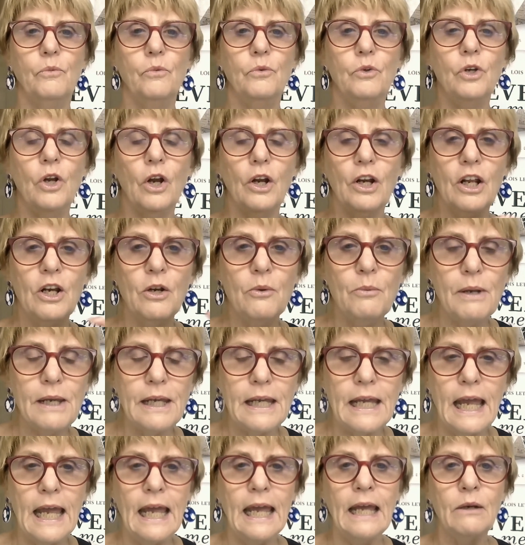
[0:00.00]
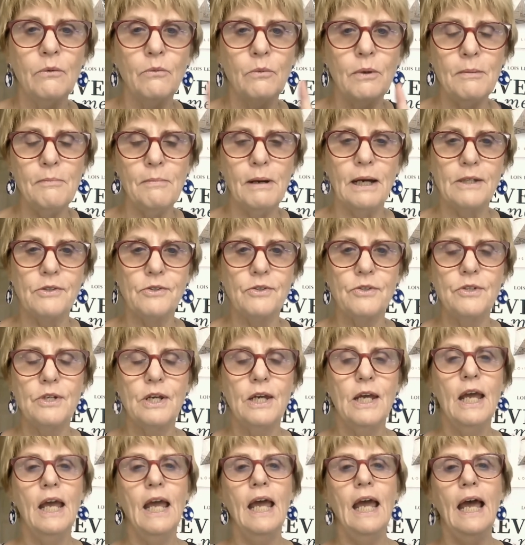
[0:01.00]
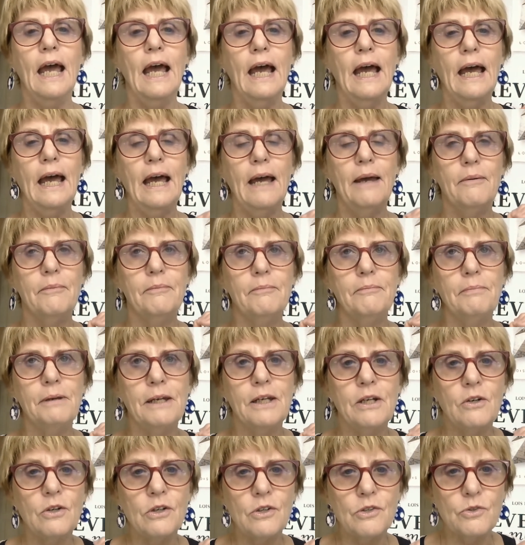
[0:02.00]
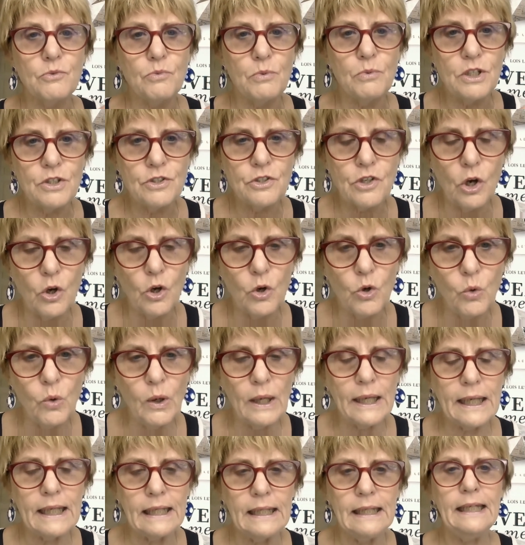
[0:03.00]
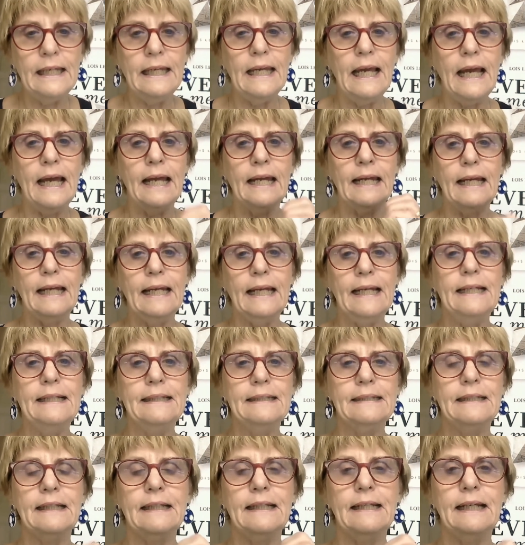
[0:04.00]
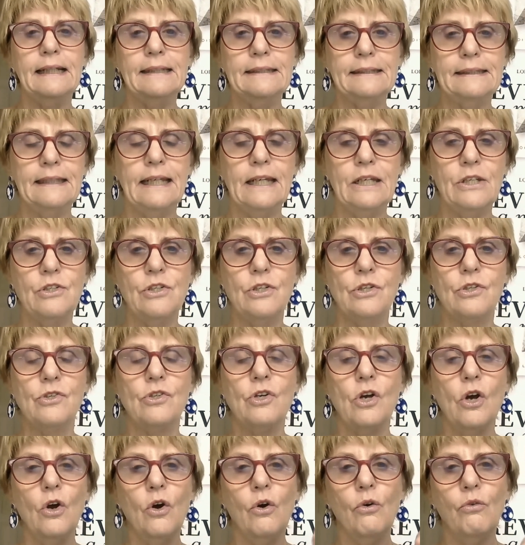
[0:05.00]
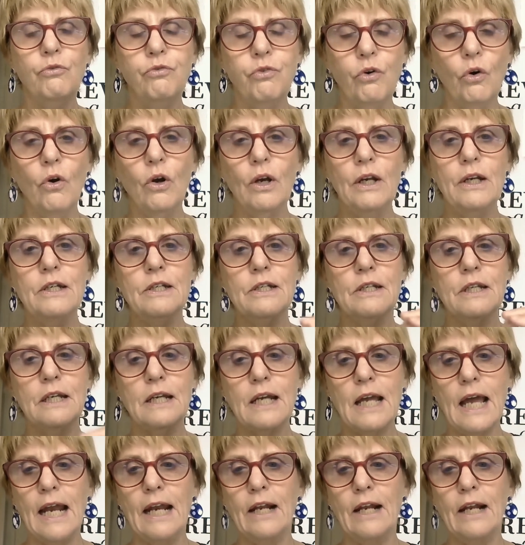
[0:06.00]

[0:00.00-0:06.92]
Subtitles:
Not only we can, we must, because we so quickly and easily as teachers fall into the